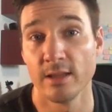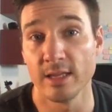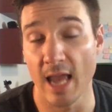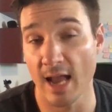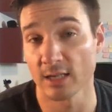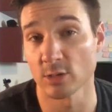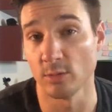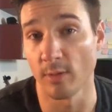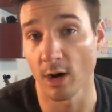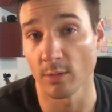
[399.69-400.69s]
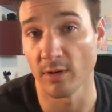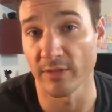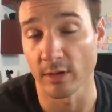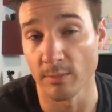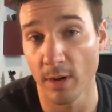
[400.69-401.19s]
the actual markup of
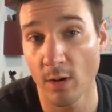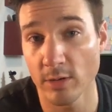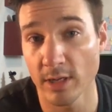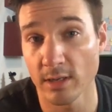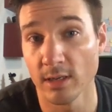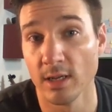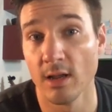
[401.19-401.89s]
the component